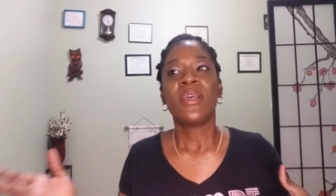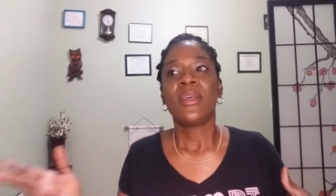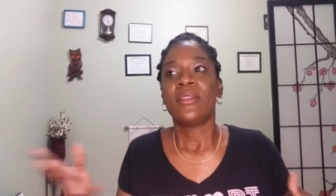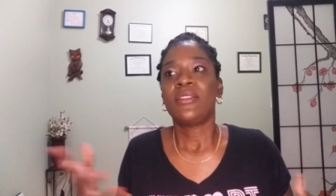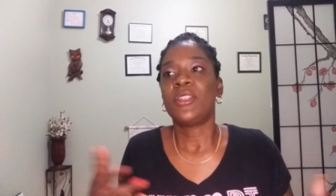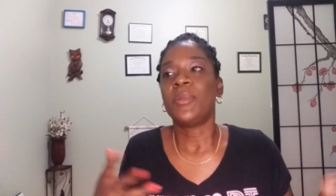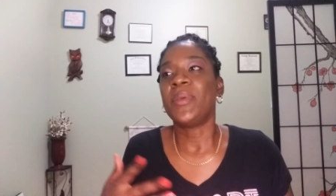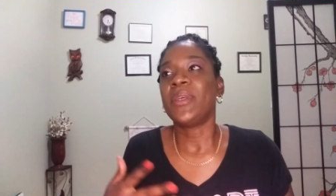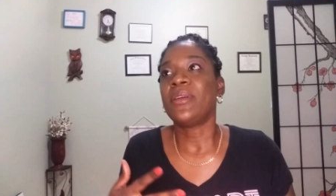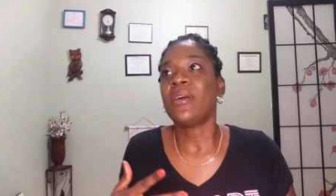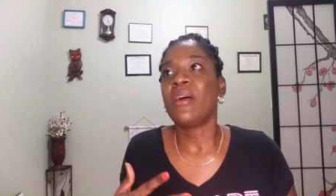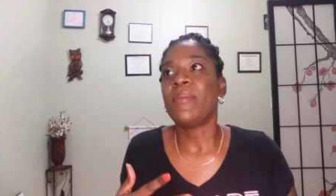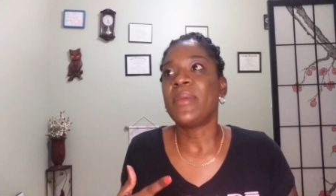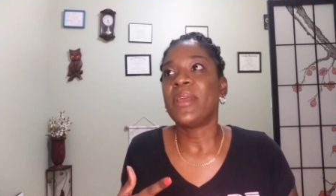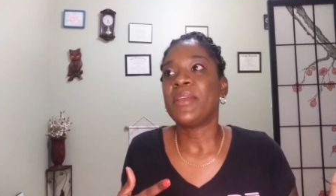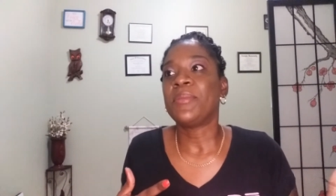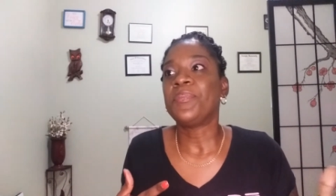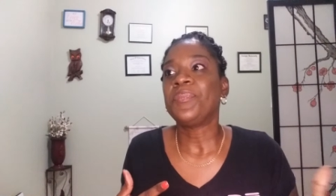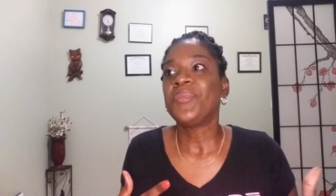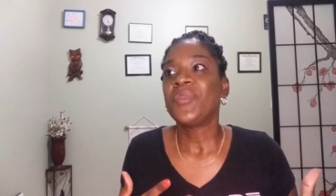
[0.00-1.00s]
to
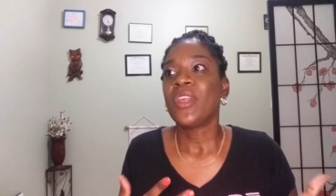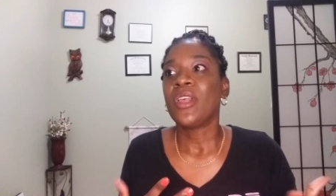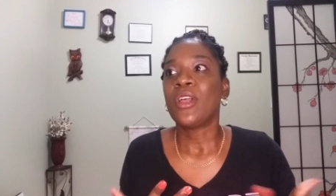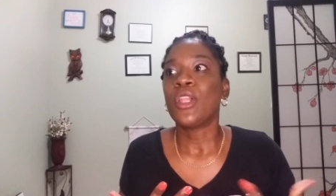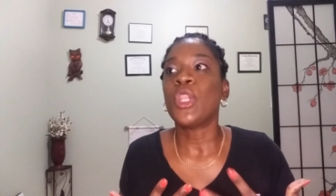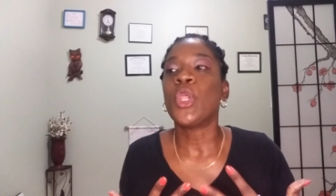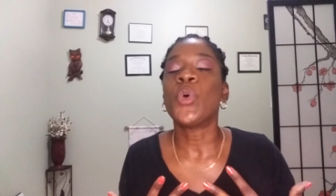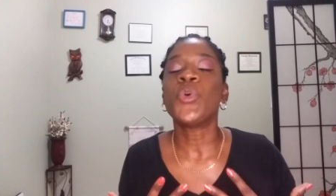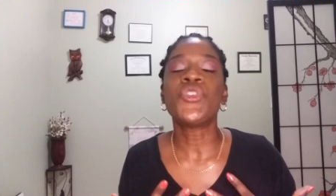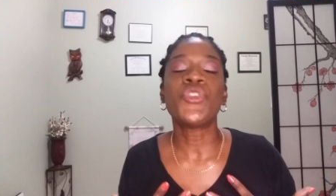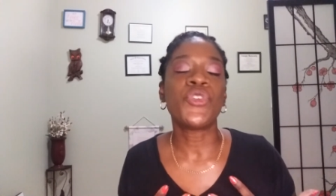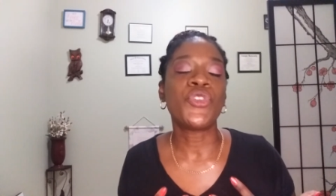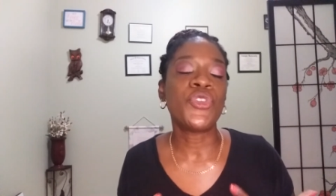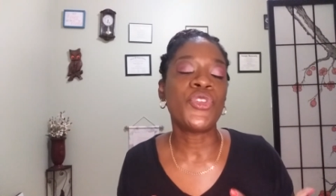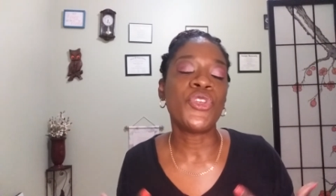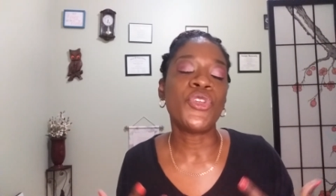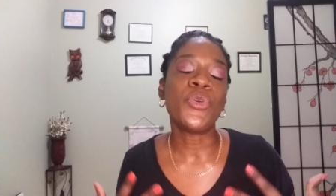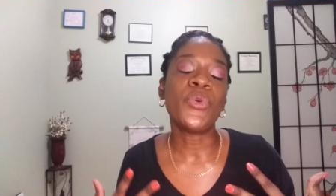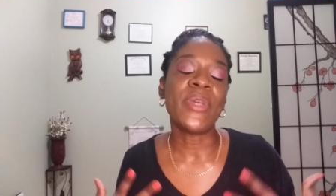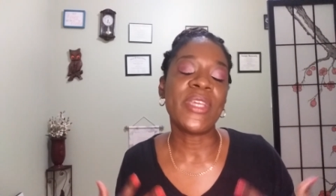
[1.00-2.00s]
becoming closer to
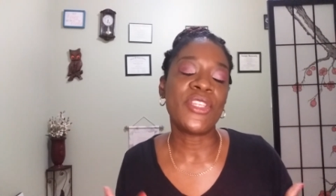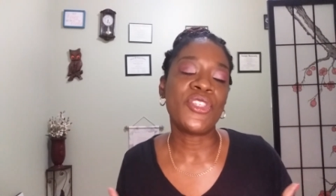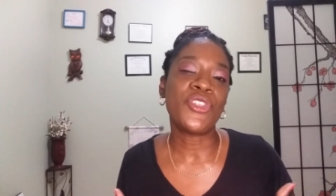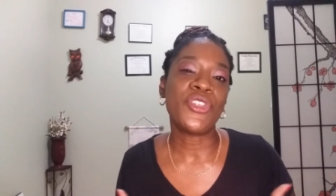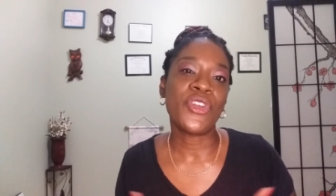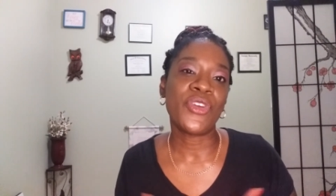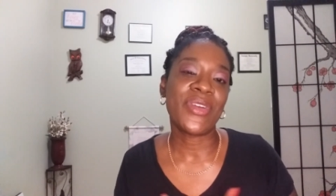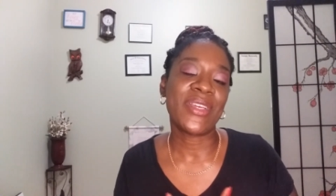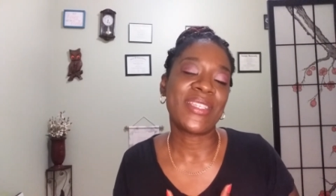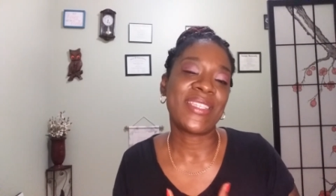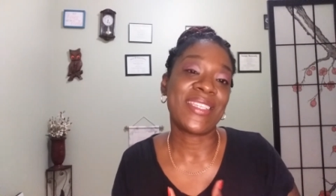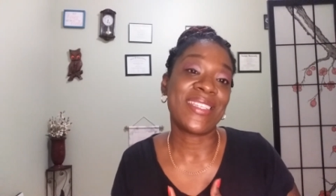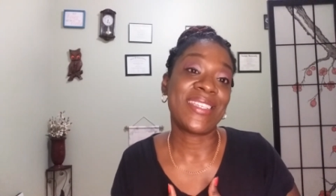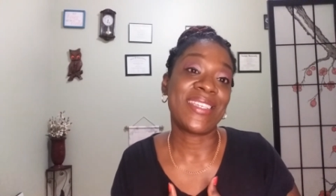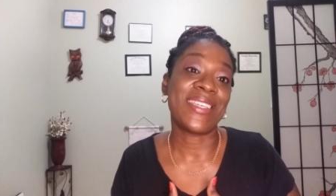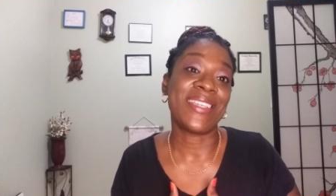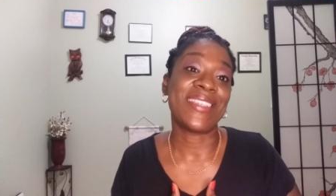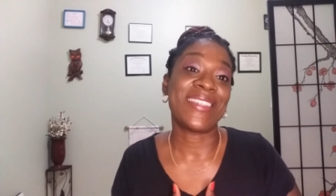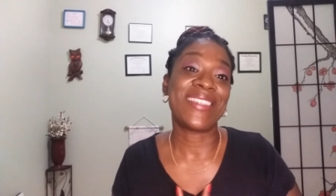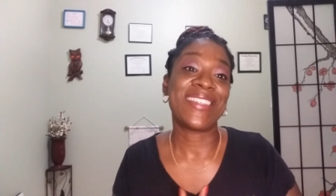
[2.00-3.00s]
you into your
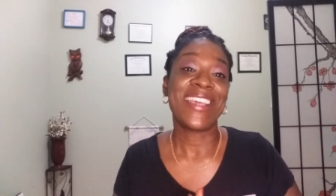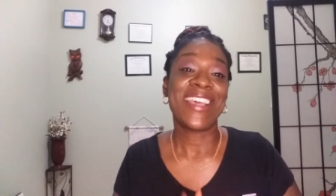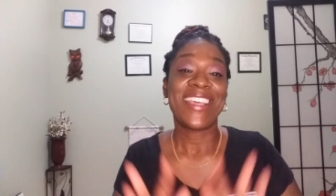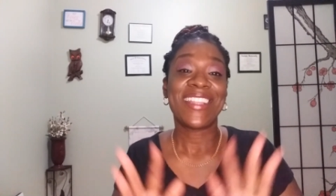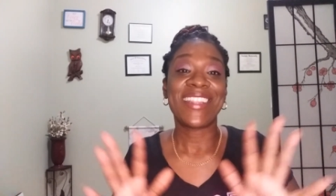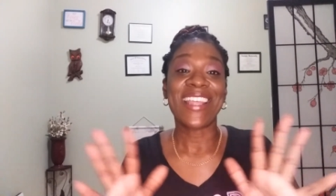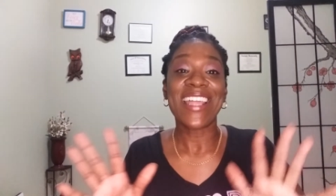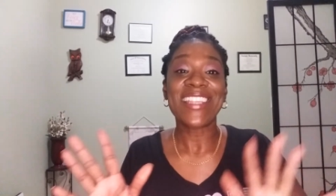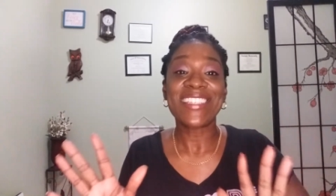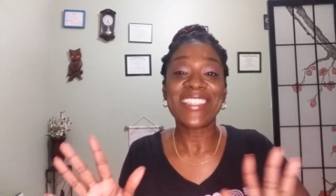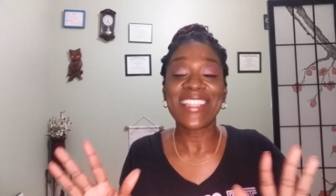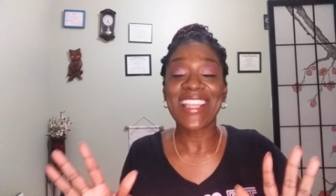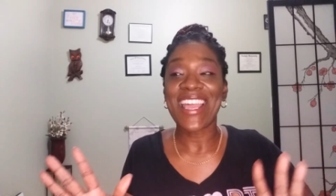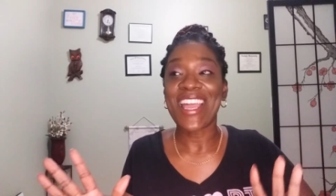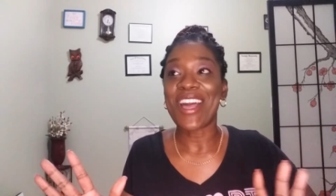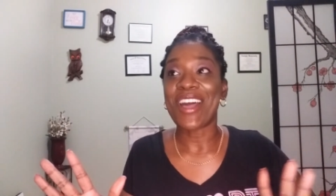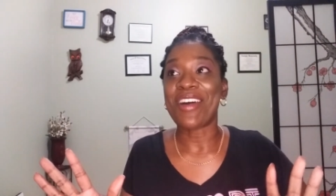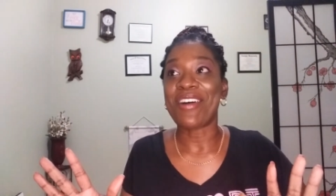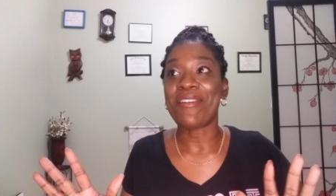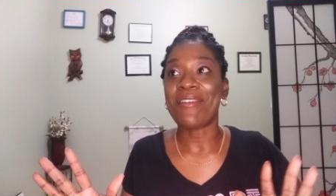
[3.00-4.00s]
existence. That's like
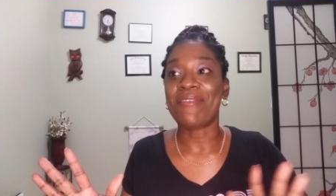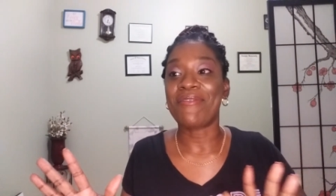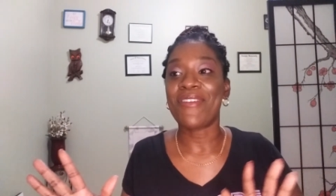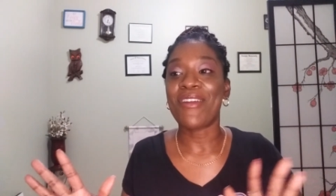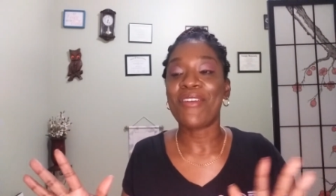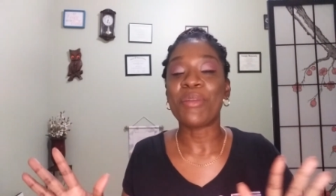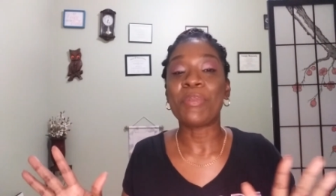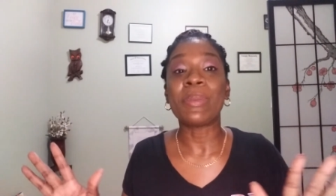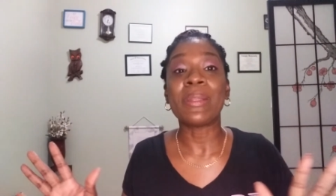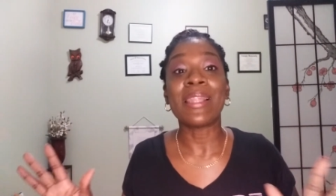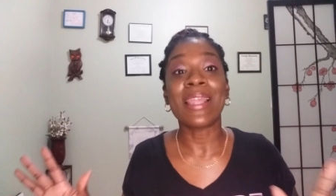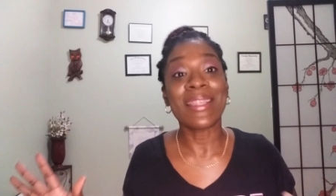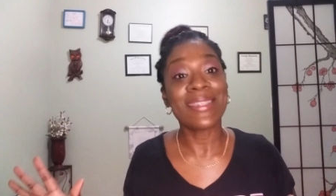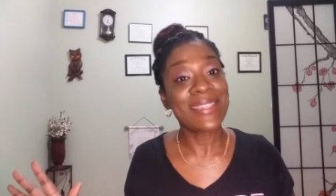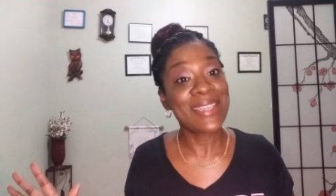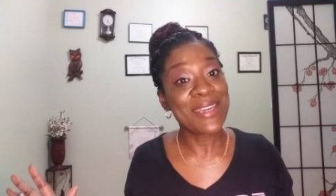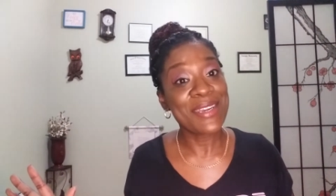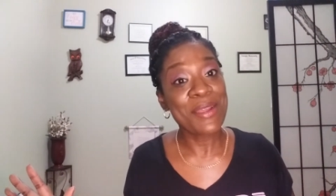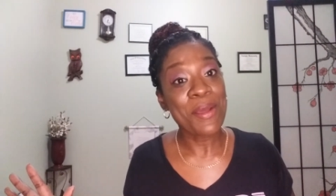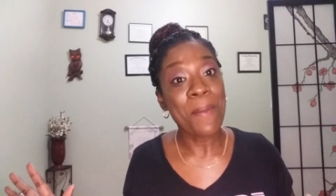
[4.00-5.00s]
a, a very
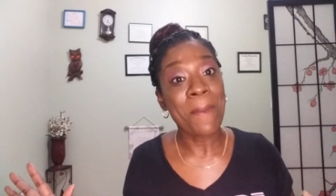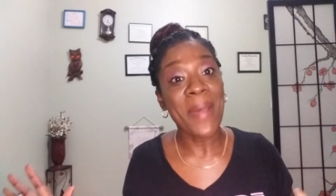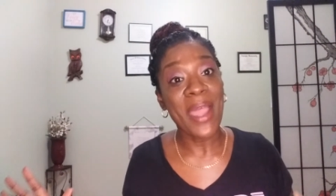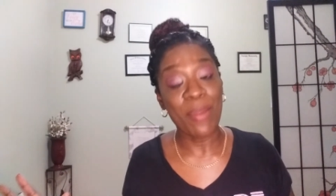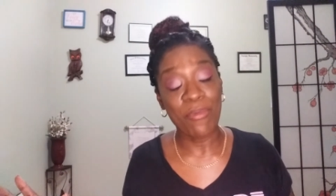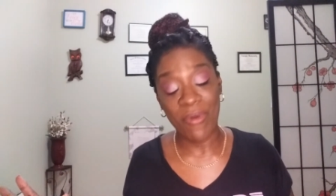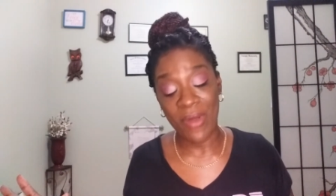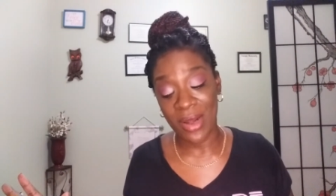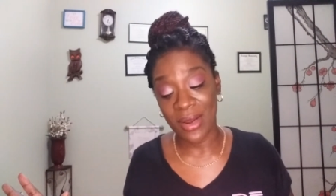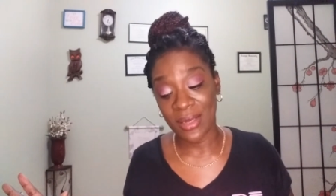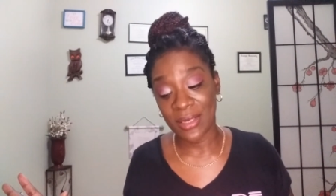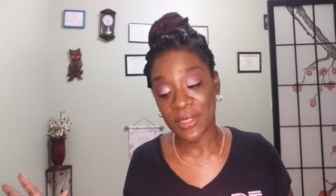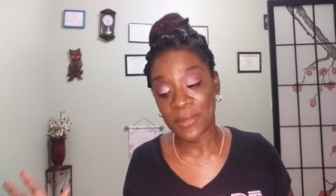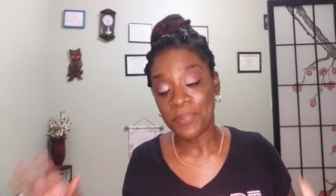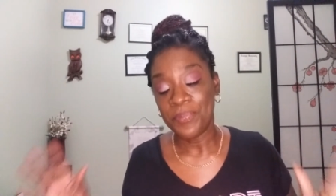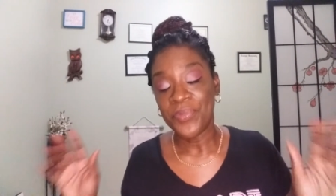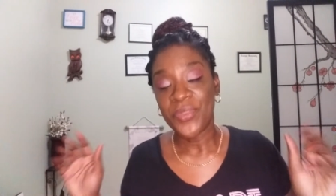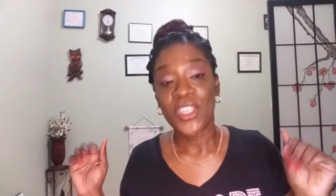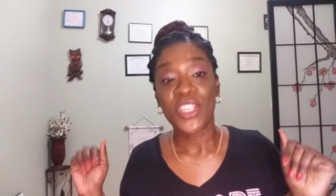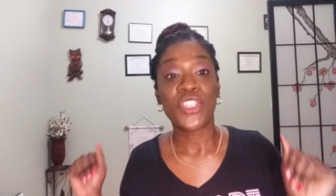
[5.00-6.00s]
pleasant byproduct.
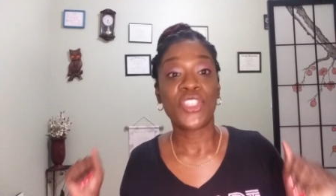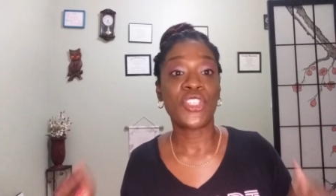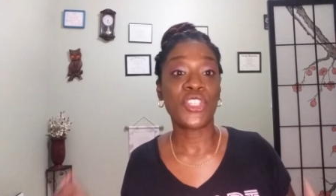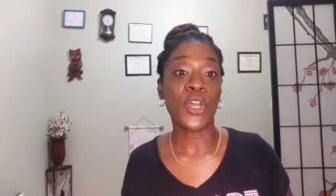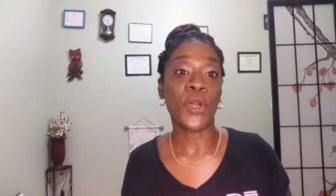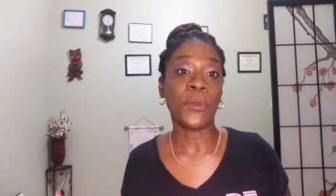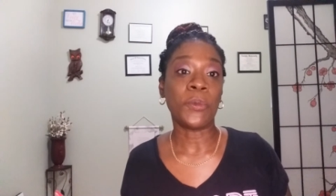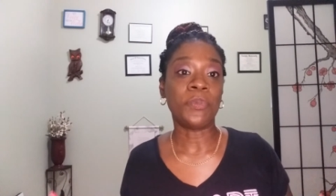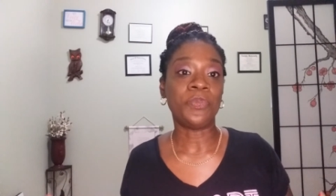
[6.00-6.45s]
So,